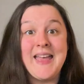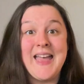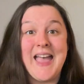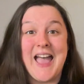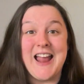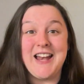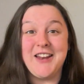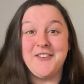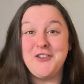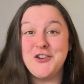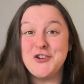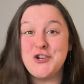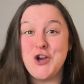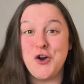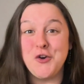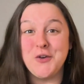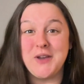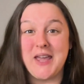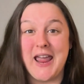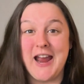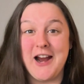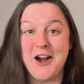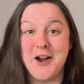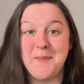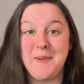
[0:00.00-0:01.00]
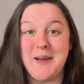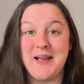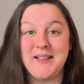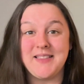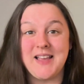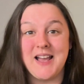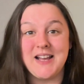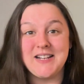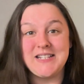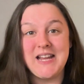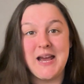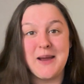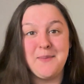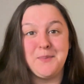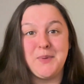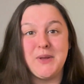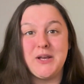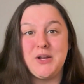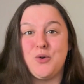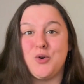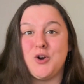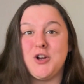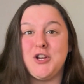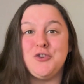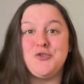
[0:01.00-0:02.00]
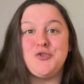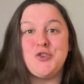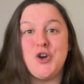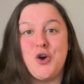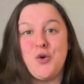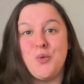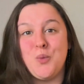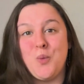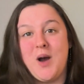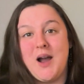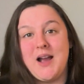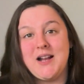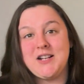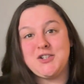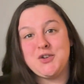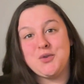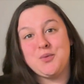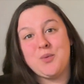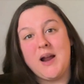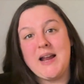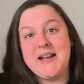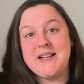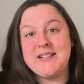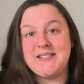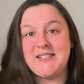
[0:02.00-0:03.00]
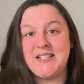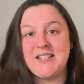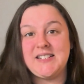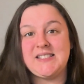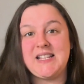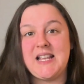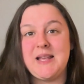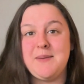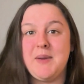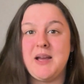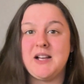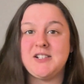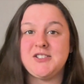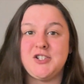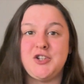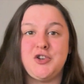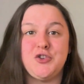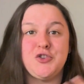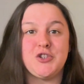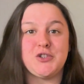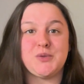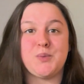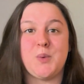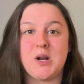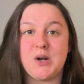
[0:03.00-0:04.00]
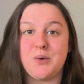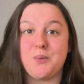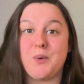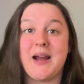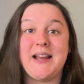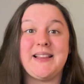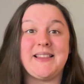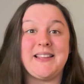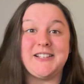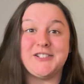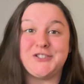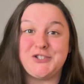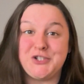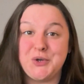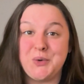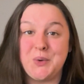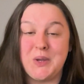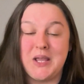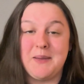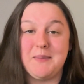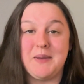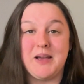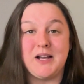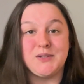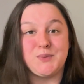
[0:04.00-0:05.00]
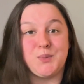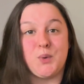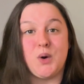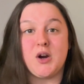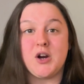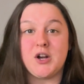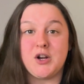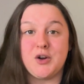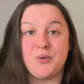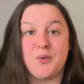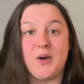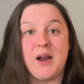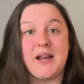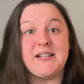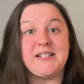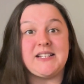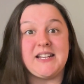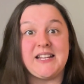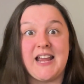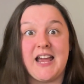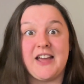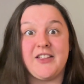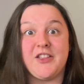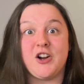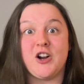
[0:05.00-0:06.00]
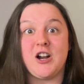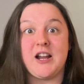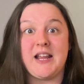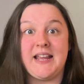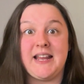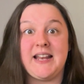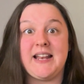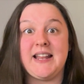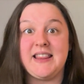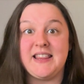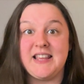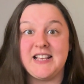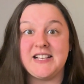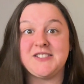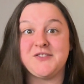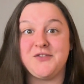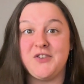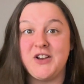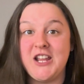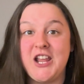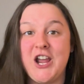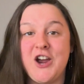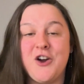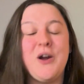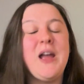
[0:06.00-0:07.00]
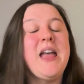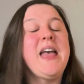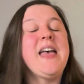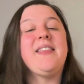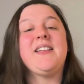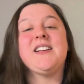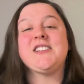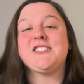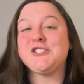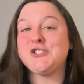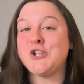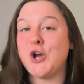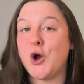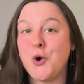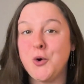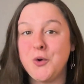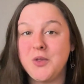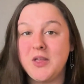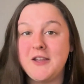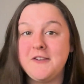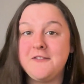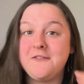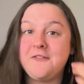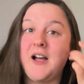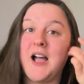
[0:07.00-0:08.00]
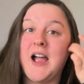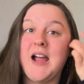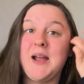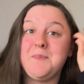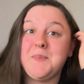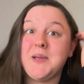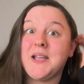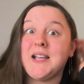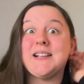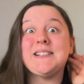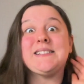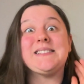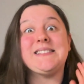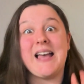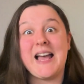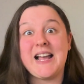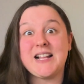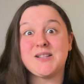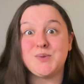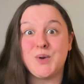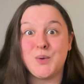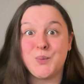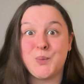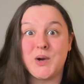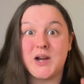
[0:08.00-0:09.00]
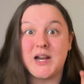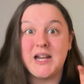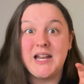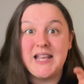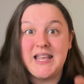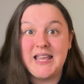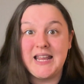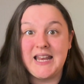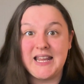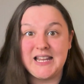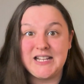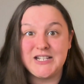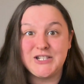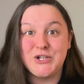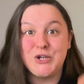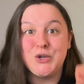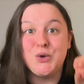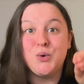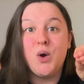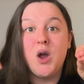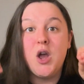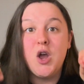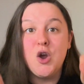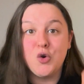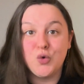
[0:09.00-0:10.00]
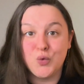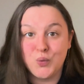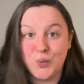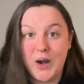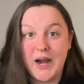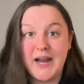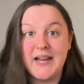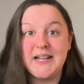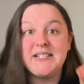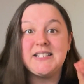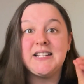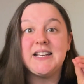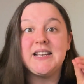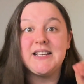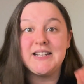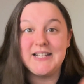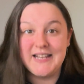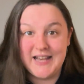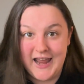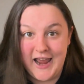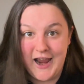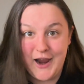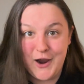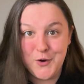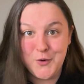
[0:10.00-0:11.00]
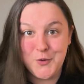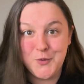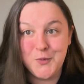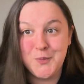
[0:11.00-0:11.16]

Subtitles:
And if you don't care about that template, or you don't want to write 6 emails and you just want to write these 2 emails we're going to write together in this video, that's totally fine, because that's what we're going to get into right now.